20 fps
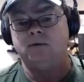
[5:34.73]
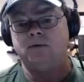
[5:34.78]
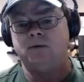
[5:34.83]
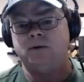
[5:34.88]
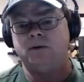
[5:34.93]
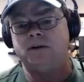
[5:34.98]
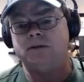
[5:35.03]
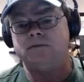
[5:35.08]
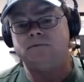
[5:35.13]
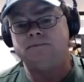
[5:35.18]

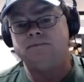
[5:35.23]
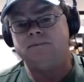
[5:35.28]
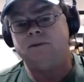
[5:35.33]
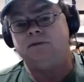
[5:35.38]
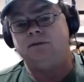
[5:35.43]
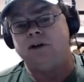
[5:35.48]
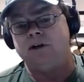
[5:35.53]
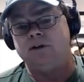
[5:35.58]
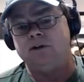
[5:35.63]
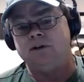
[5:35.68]
a for, if
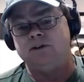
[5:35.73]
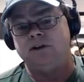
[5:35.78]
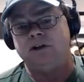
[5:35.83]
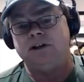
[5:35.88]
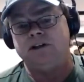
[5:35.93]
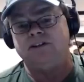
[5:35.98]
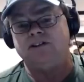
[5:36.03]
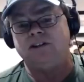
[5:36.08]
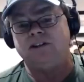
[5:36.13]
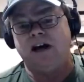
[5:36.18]
you're going to use it in a
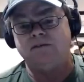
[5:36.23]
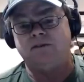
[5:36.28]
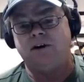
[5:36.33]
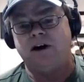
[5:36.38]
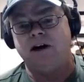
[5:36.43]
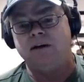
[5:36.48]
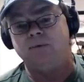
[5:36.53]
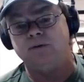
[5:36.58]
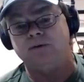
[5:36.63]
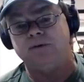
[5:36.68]
sci-fi
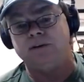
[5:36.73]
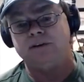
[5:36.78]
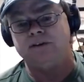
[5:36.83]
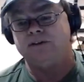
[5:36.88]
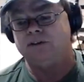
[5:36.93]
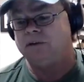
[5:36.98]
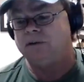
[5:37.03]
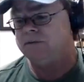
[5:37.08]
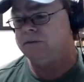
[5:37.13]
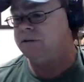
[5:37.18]
movie or
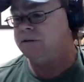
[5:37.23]
something.